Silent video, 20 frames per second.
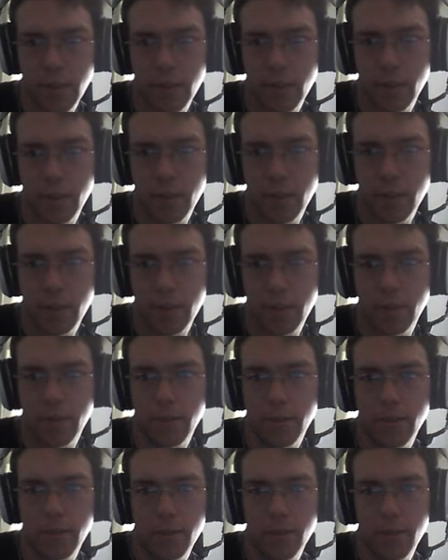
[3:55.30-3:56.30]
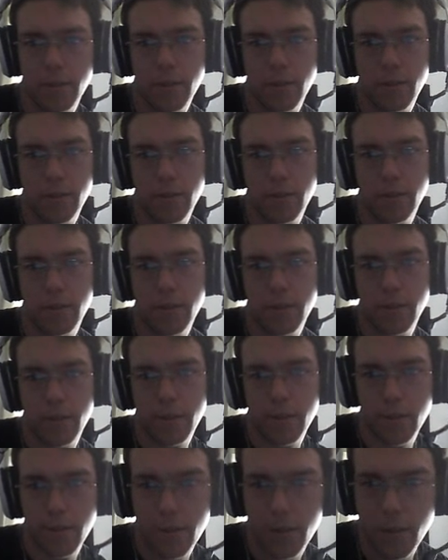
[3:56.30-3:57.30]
Nobody speaks.